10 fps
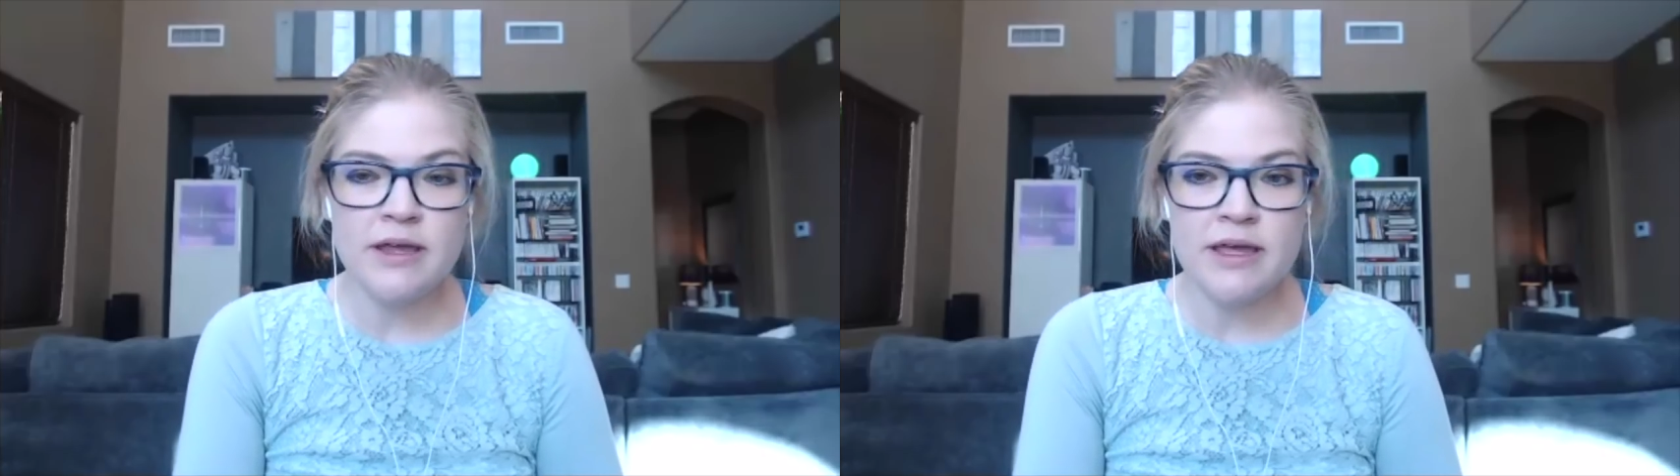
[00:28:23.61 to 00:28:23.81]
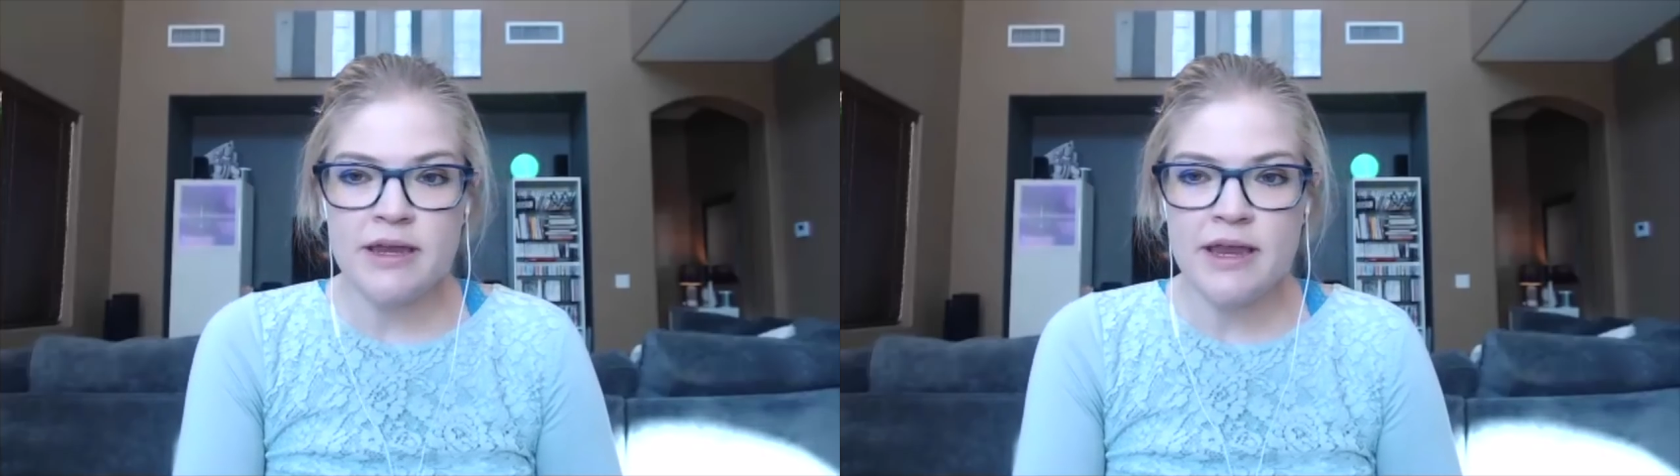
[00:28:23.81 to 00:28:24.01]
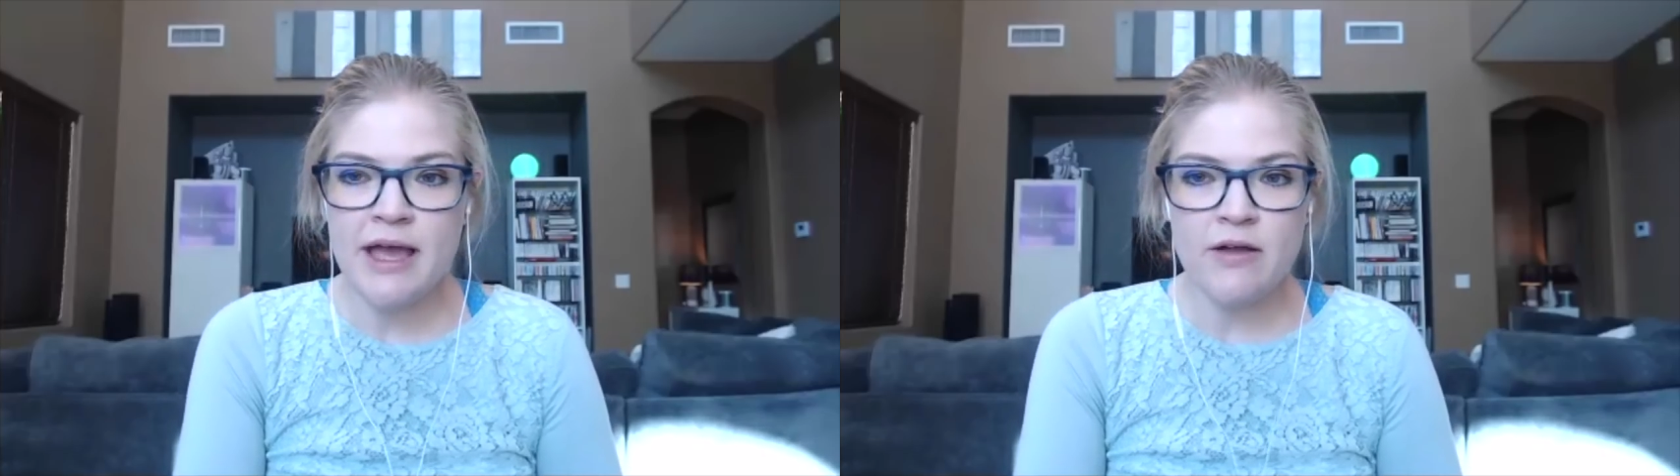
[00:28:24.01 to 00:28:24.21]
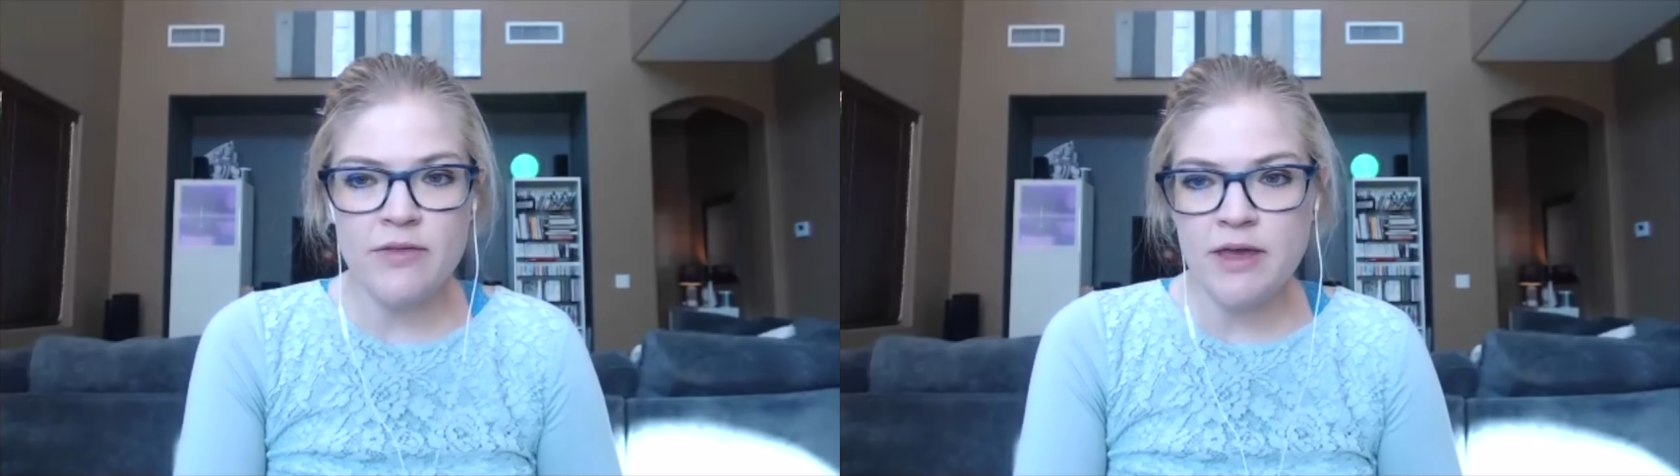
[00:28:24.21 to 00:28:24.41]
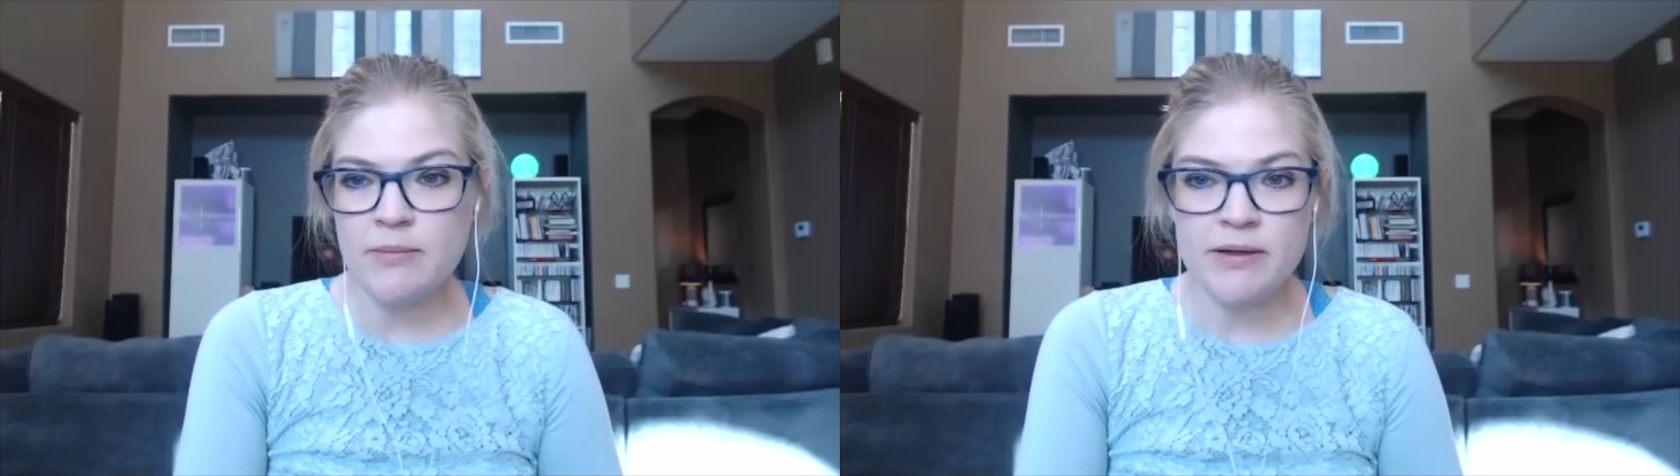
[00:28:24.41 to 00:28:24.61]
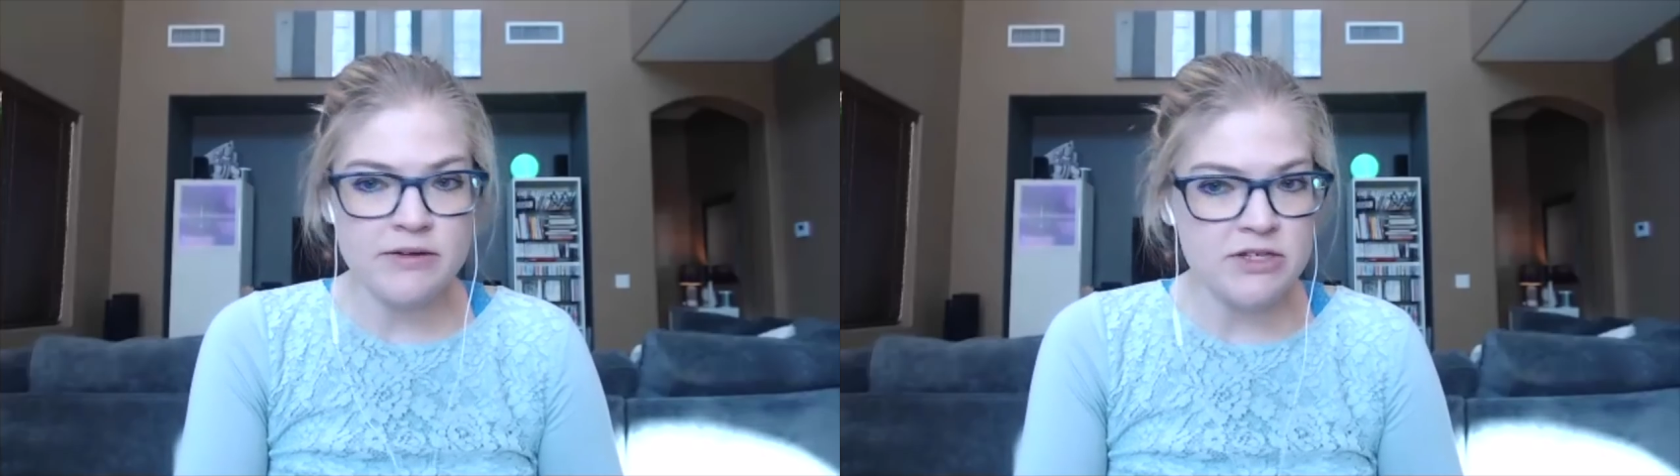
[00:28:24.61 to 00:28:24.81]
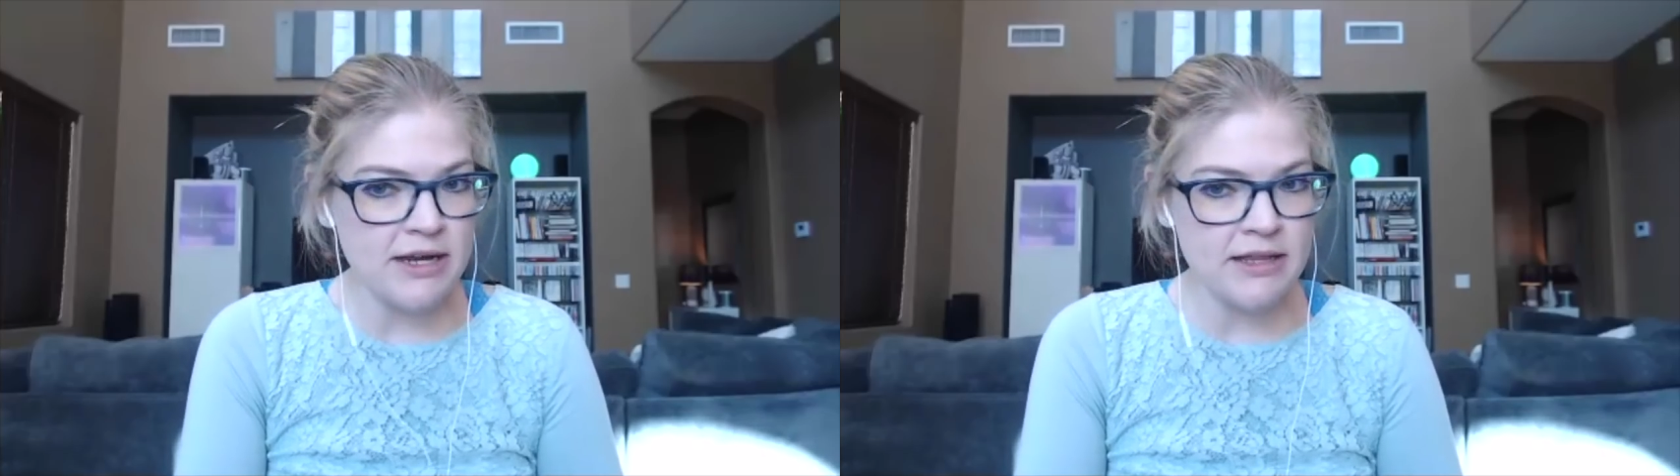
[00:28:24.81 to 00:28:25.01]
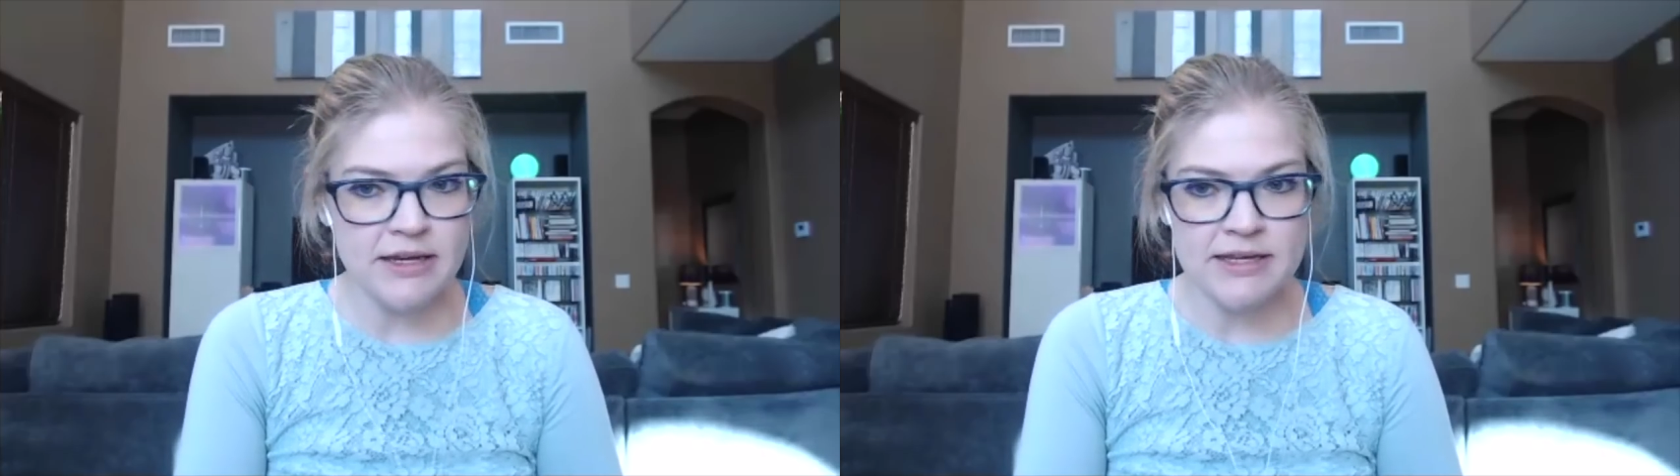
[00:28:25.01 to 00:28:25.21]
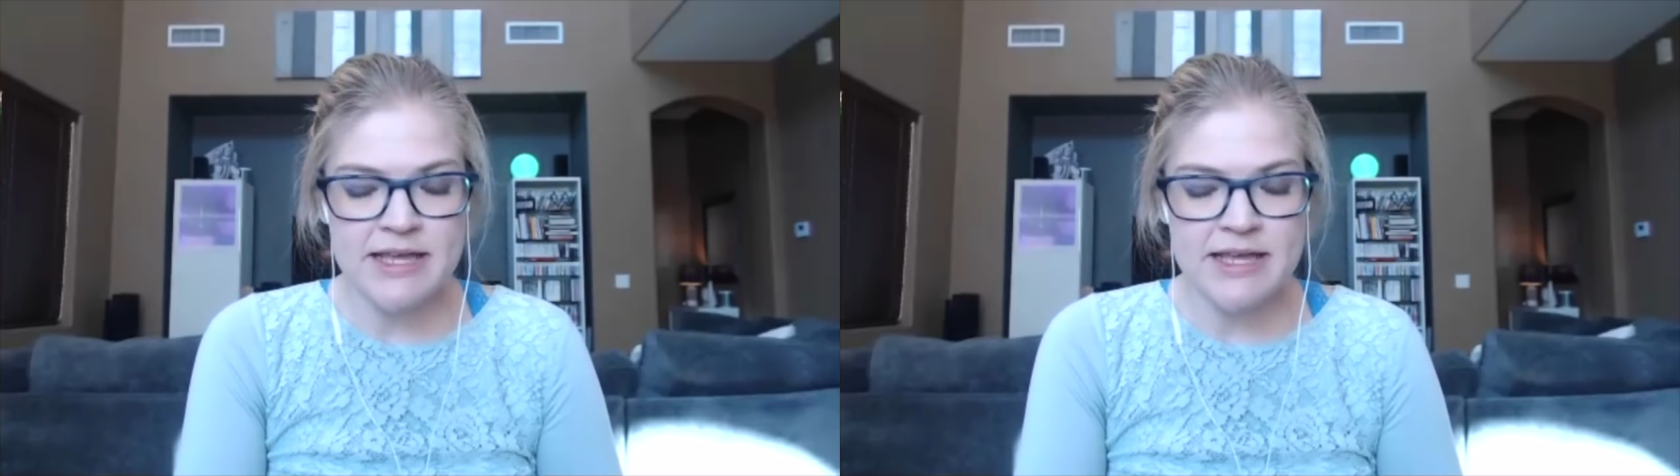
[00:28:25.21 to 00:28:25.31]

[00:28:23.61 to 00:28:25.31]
in how they approach analytics,